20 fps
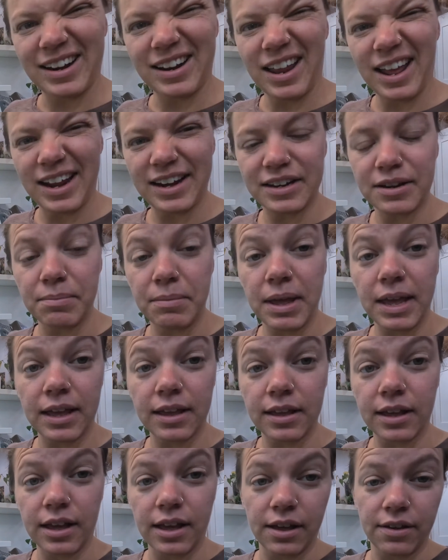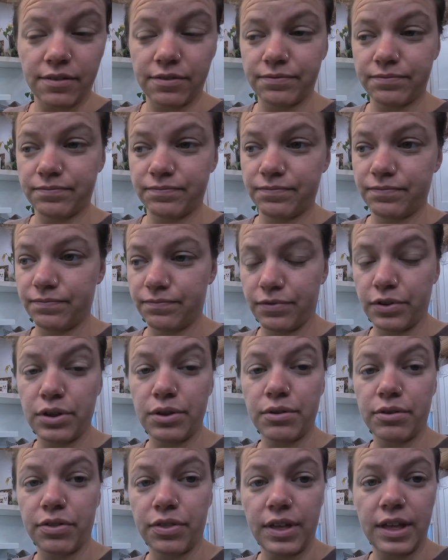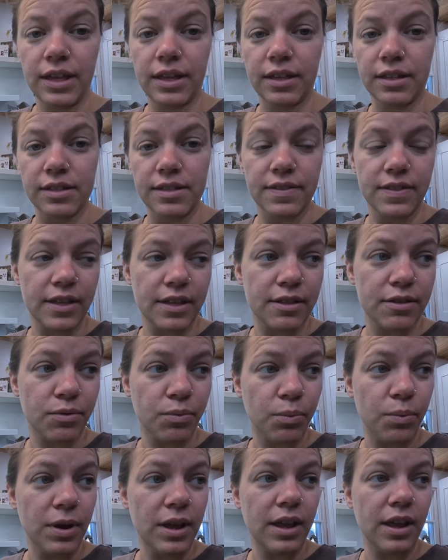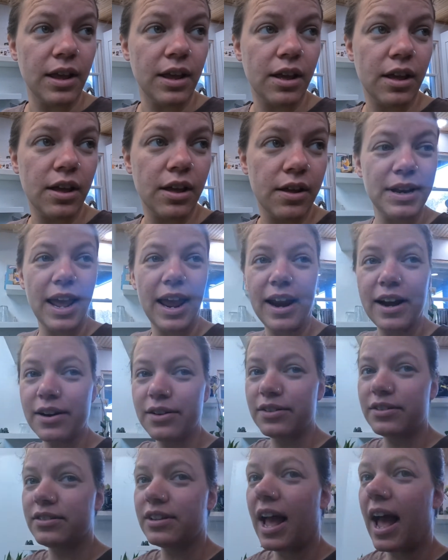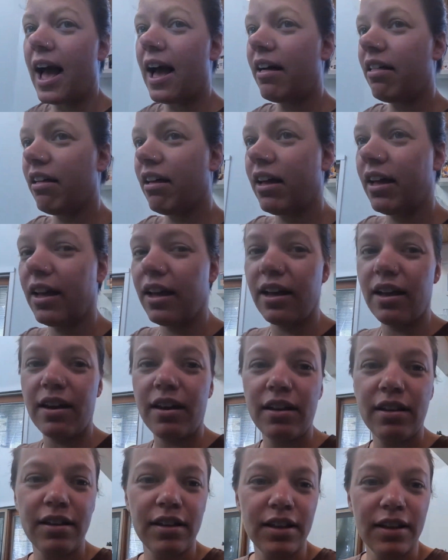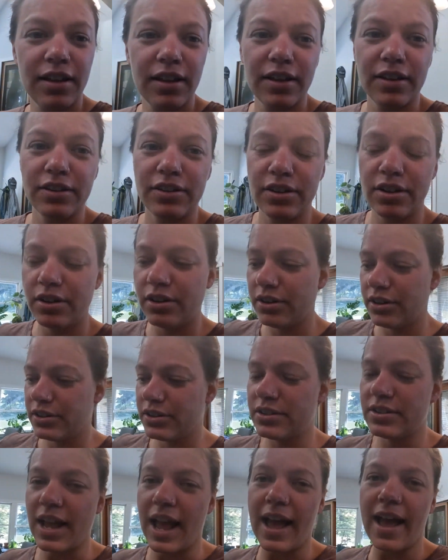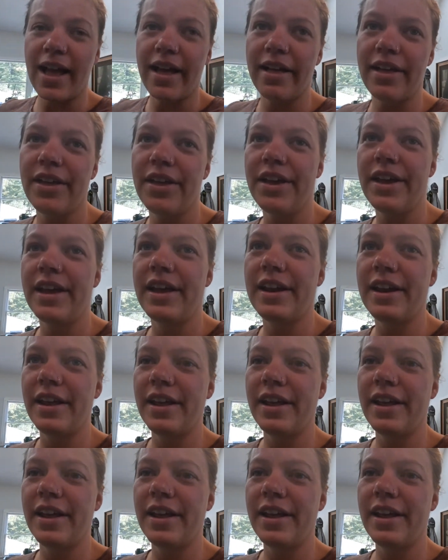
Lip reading: like to make a few things this week. Potato salad, tuna salad.